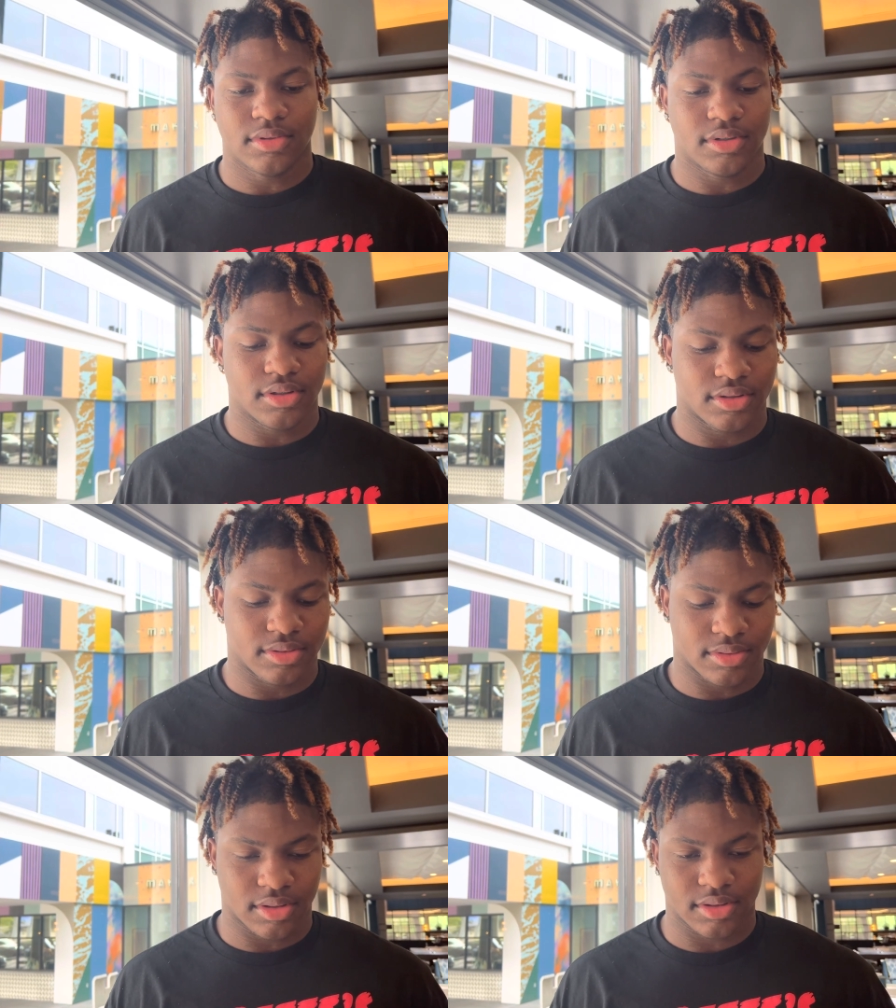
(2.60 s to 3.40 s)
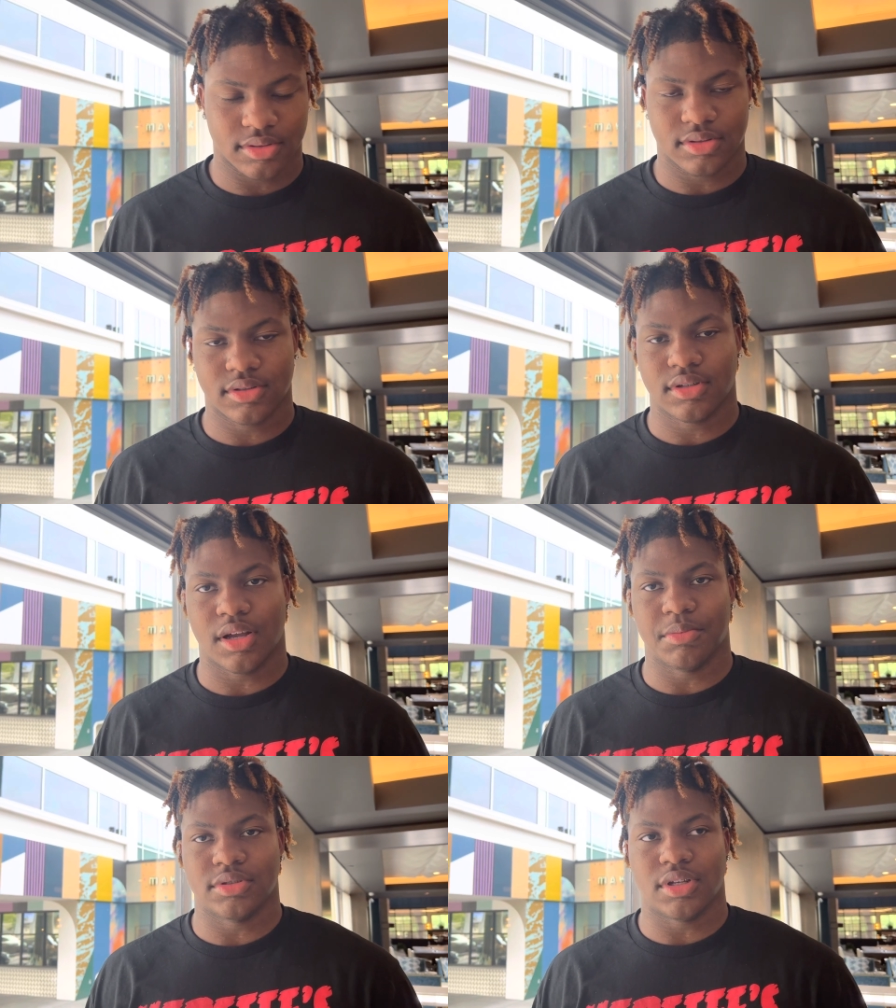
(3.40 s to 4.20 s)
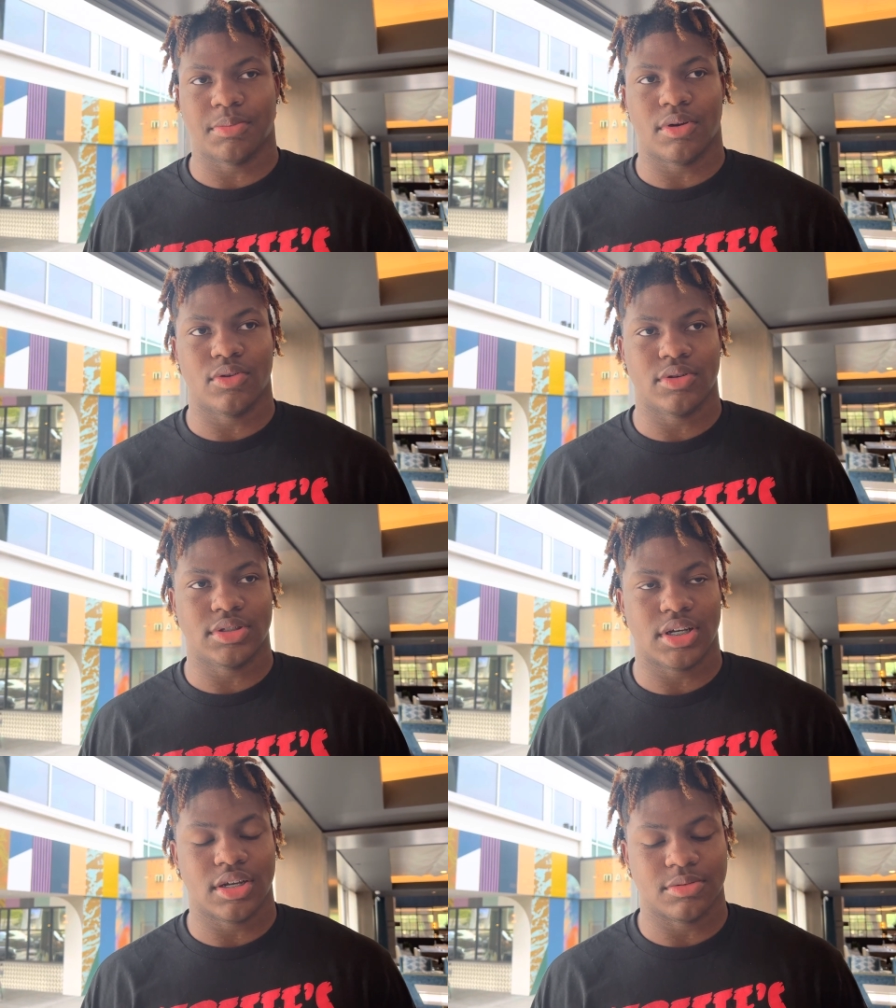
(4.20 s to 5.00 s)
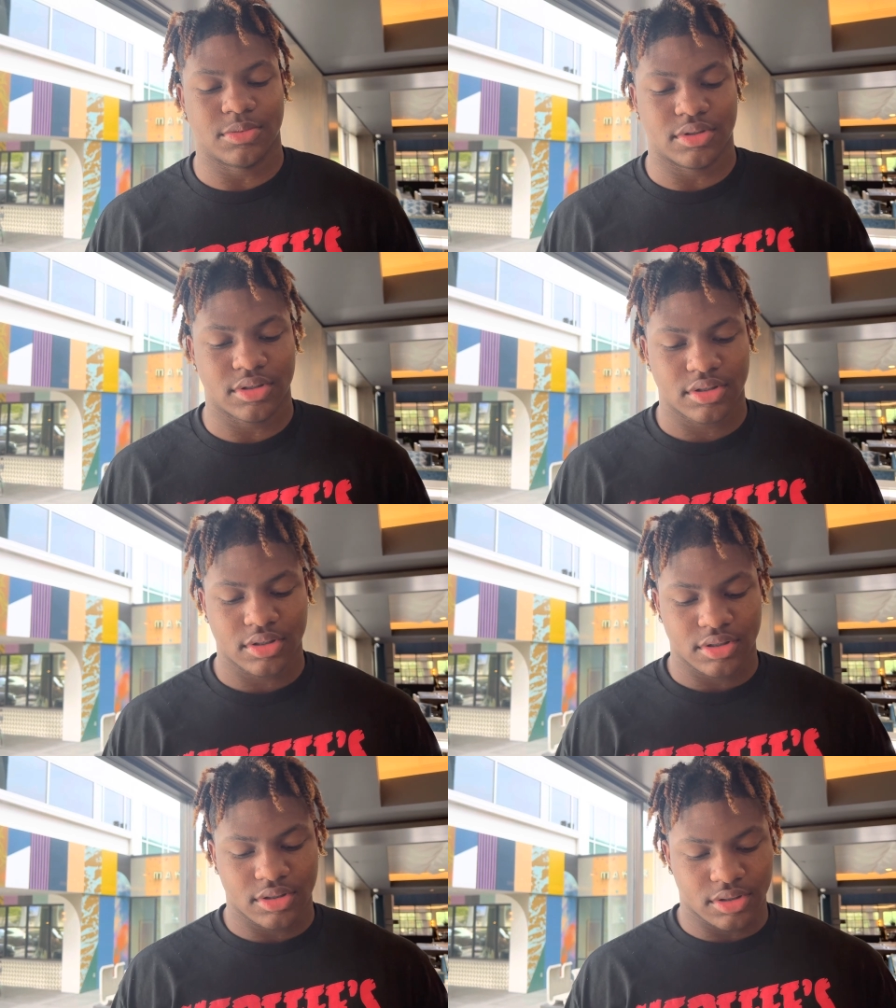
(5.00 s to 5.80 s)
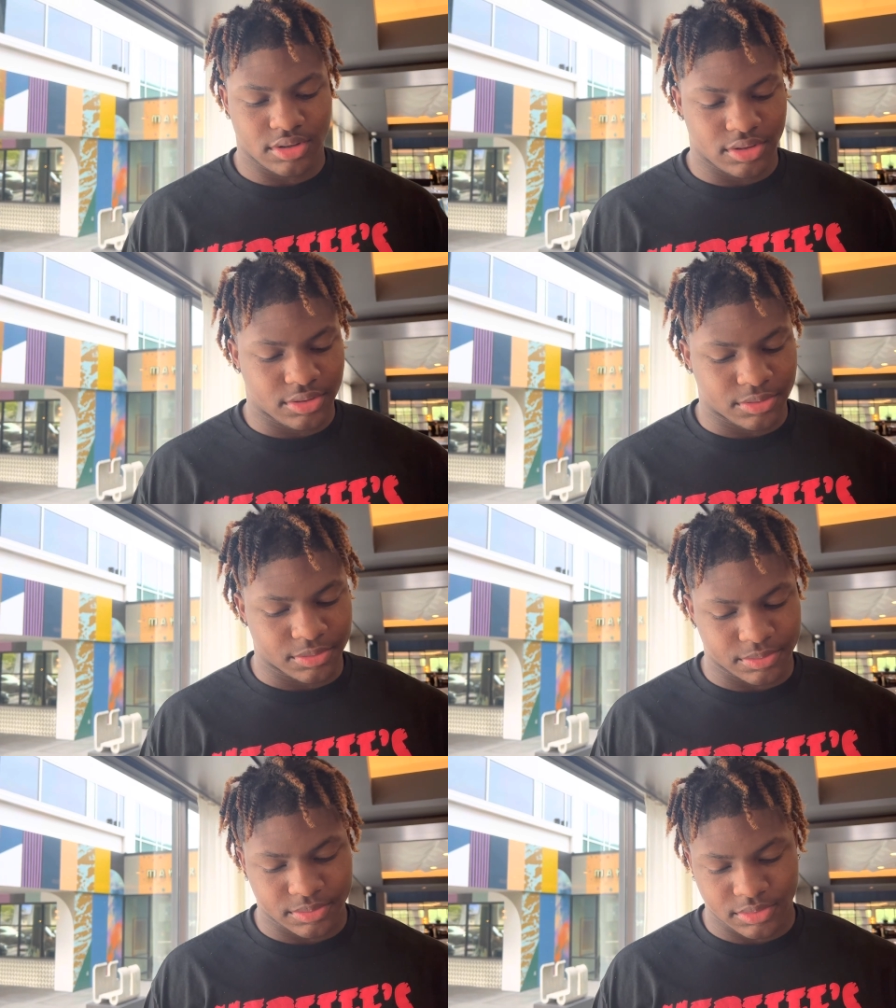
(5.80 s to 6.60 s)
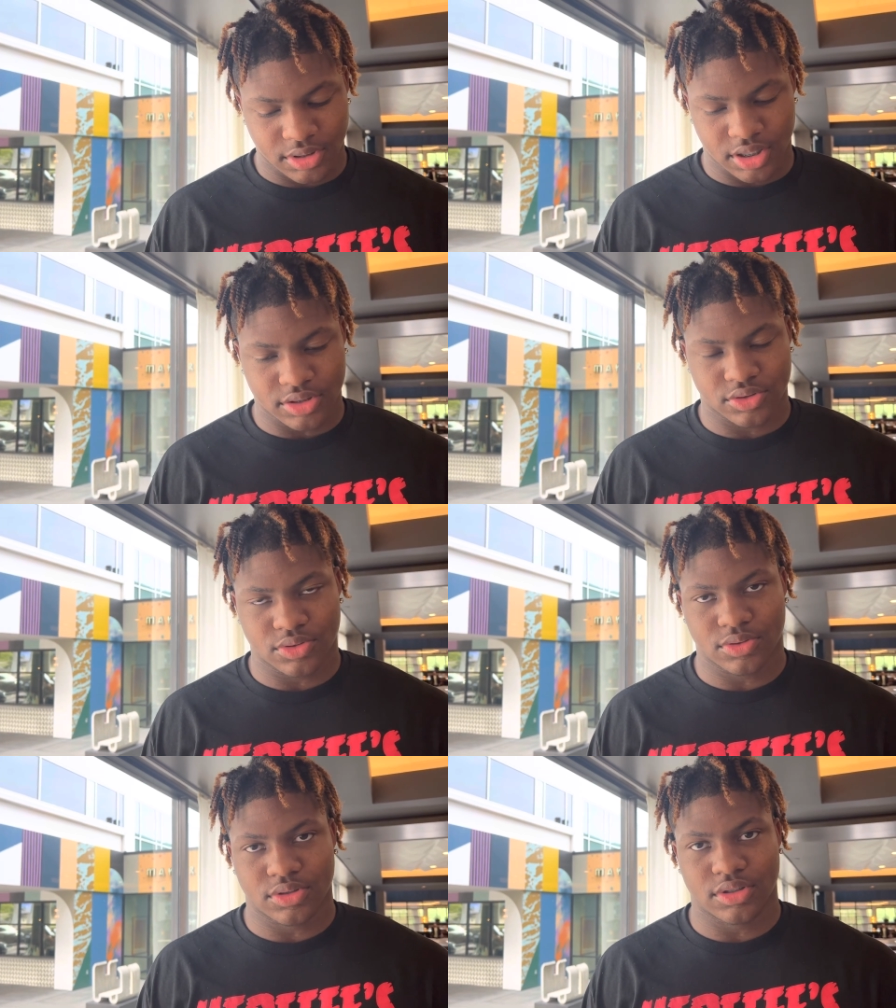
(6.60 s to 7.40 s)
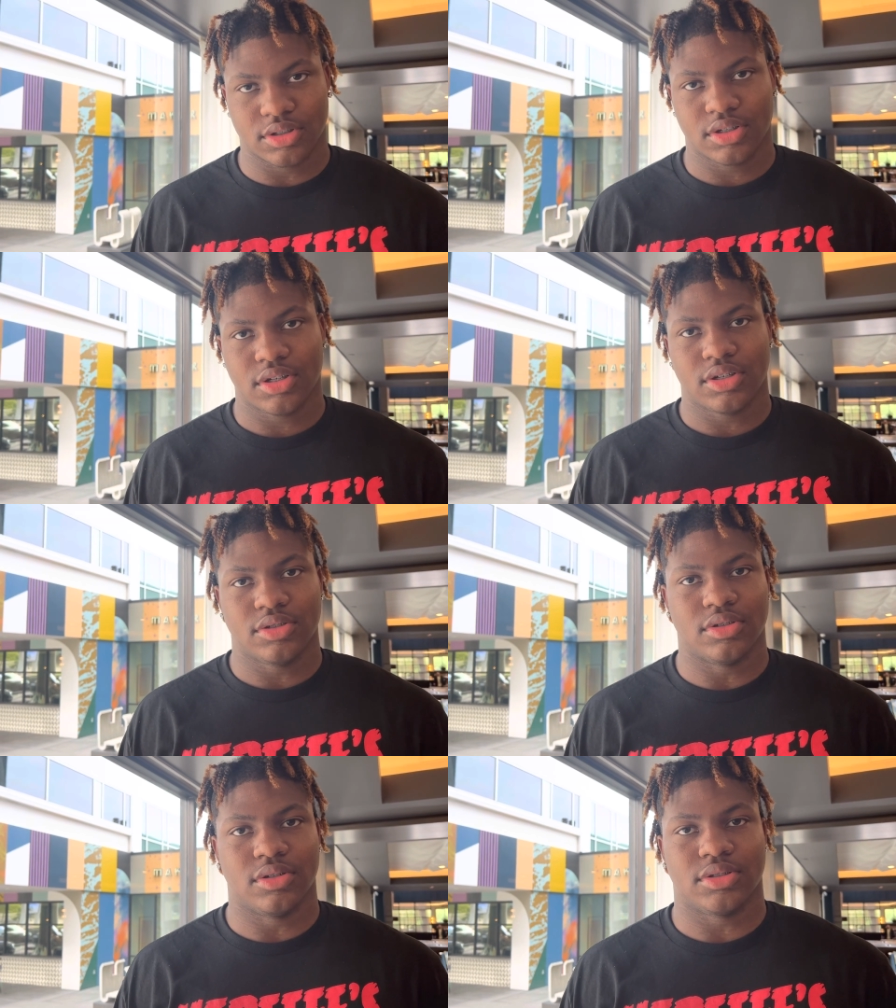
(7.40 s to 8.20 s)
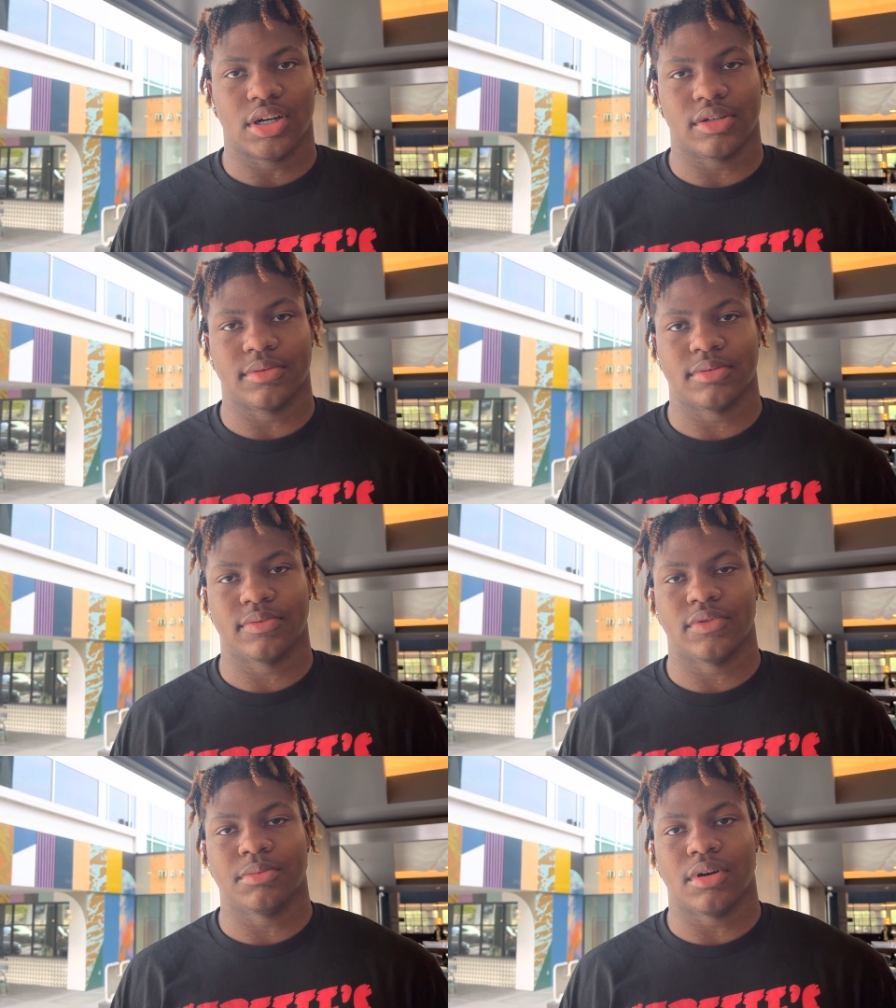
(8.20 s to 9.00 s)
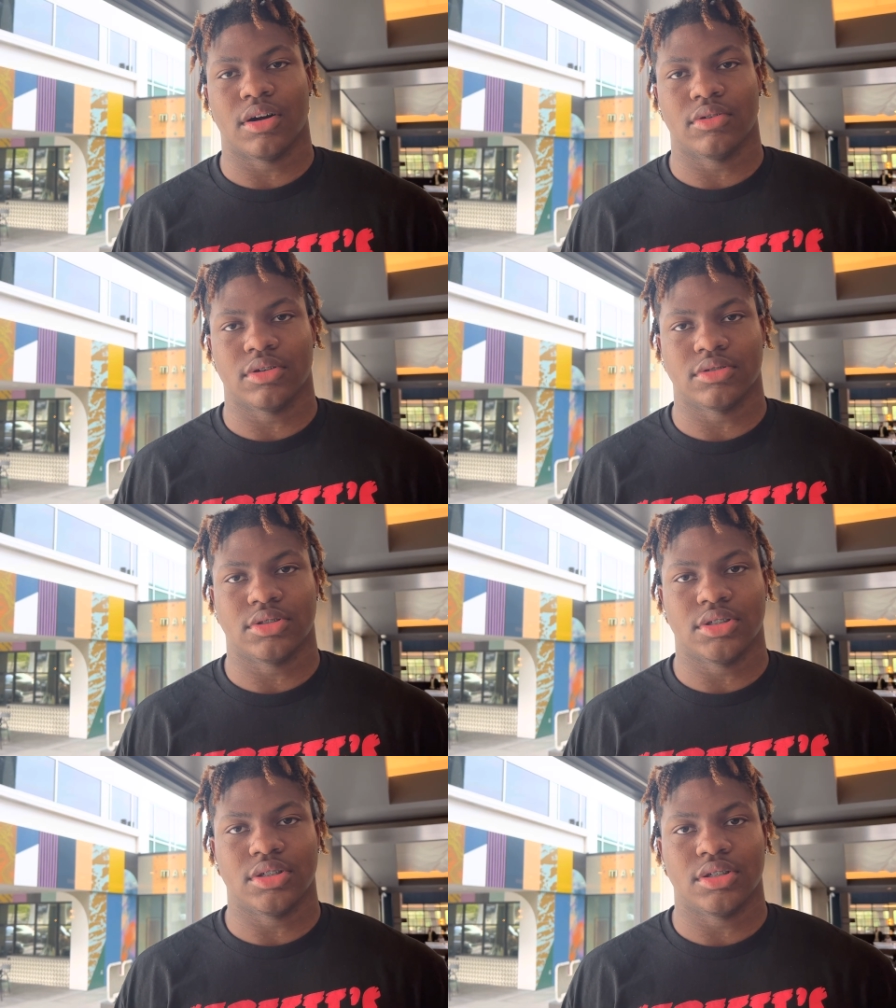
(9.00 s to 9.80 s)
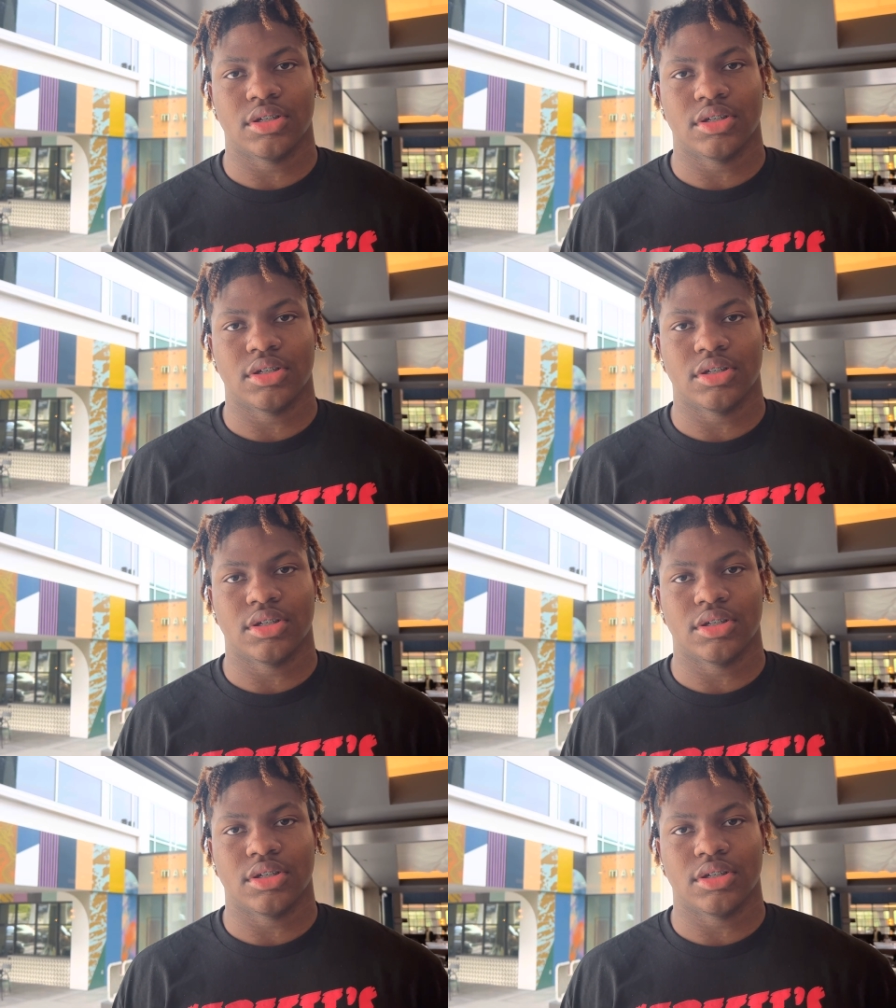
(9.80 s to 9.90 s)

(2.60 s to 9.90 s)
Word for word: Uh, how much they prioritized me. Um, I enjoyed, you know, talking football with Coach G.